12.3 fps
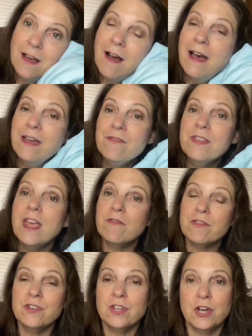I've
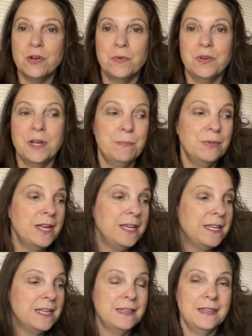never known a
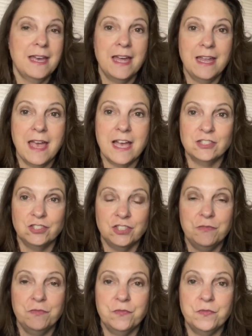blanket that
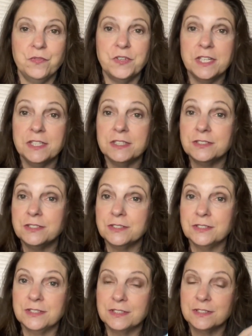actually
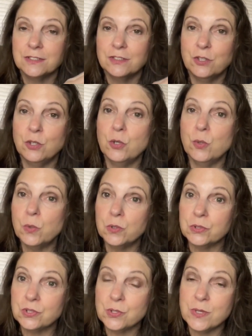feels
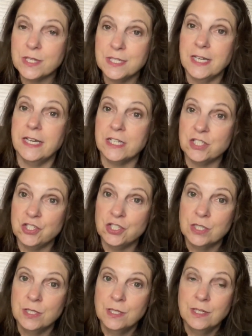cool to the touch.
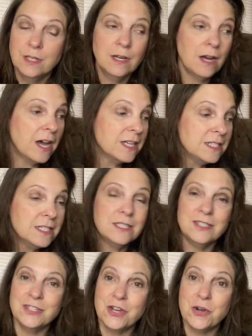I
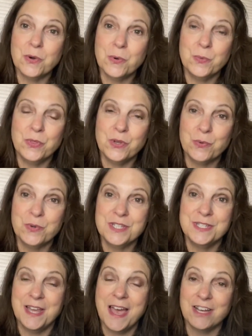didn't know there
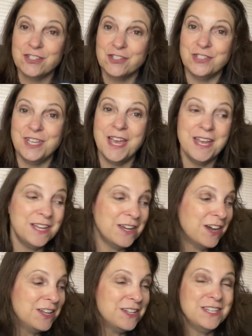was actually any
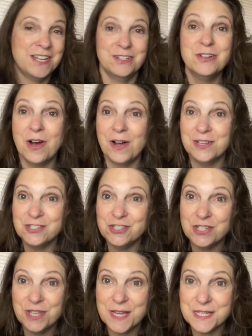kind of
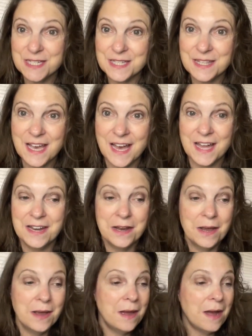technology that did that.
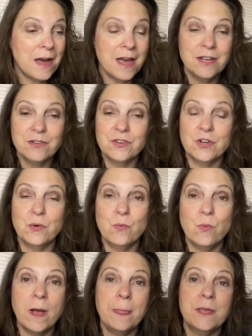I don't know
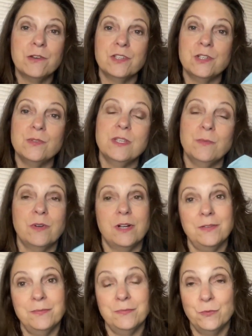what they're using.
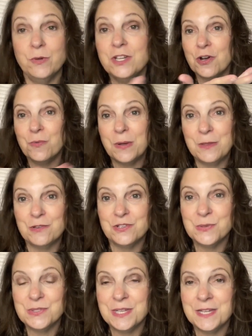Well, we what they're
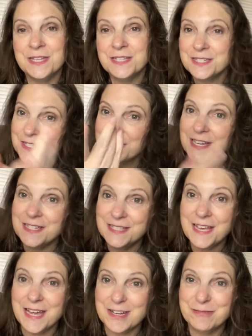using in this because I
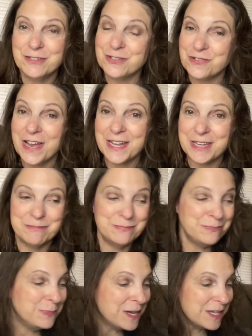said already,
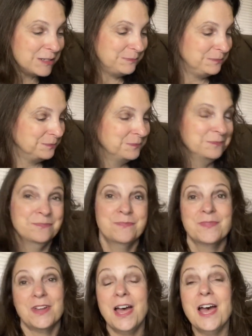but
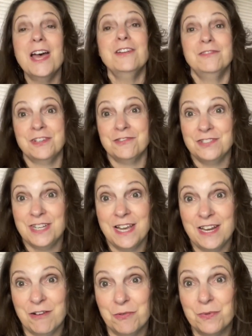I don't
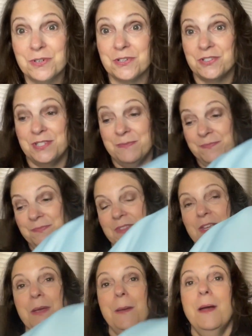understand how it works.
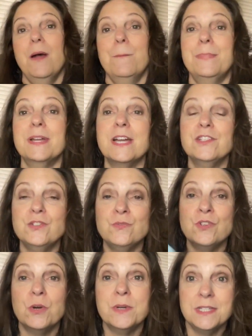But I do
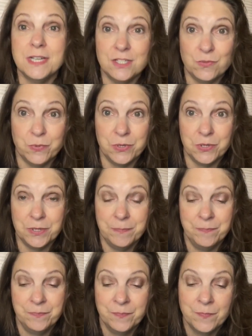know it does work.
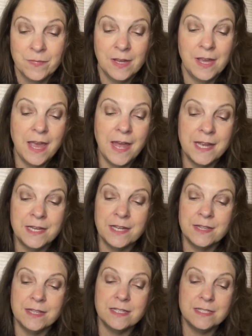And
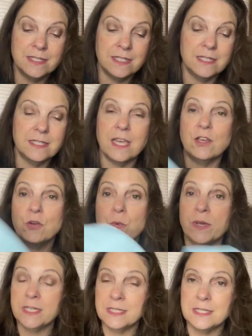this is a
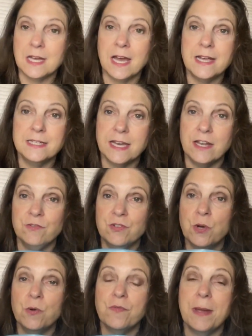queen size. I don't
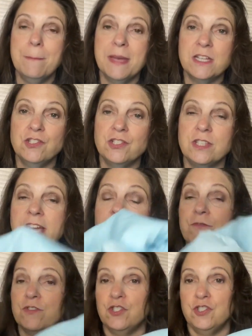know if I mentioned
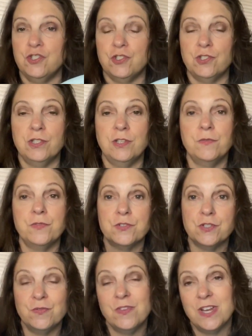that for sure in the
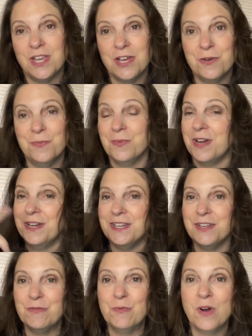first video. I
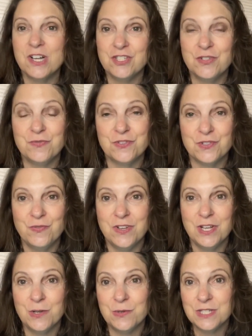didn't even watch the first
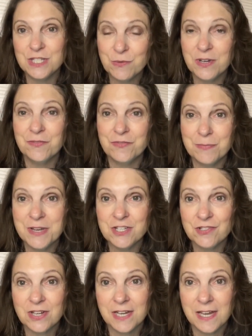video to see what
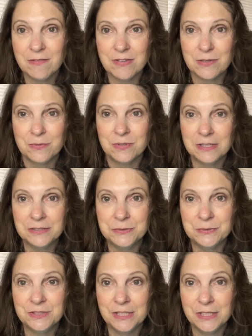information I gave you.
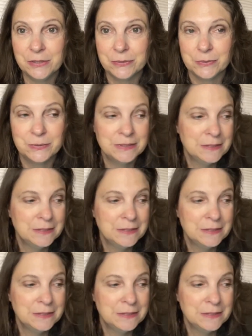Oh no.